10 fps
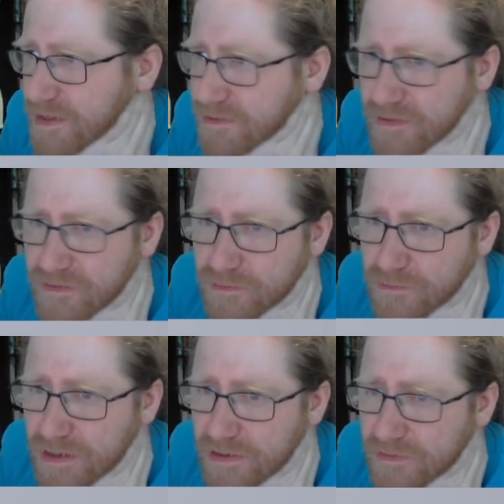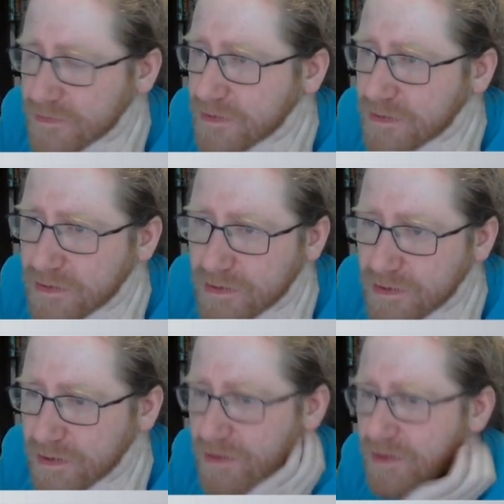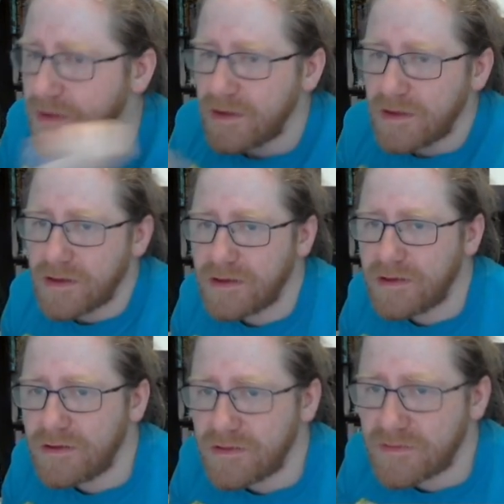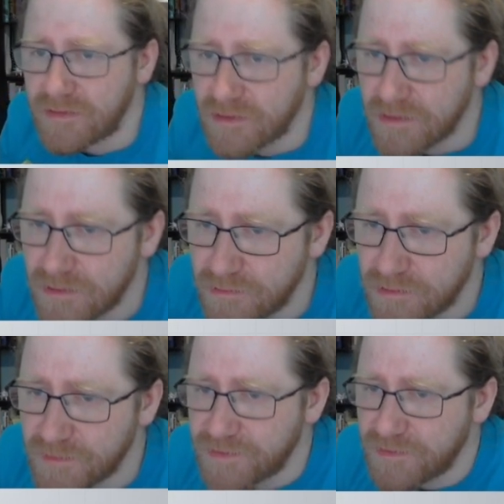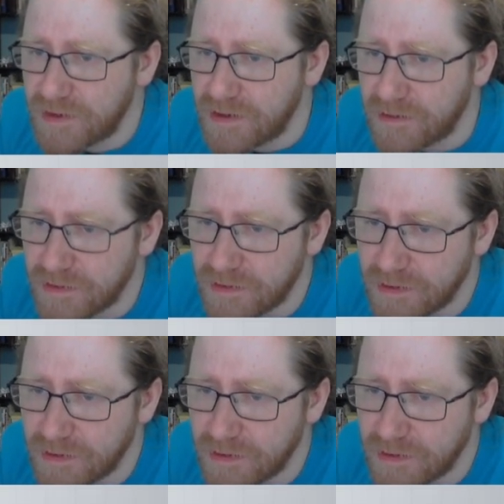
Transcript: That's cool, I guess. Let's see, how are we doing here?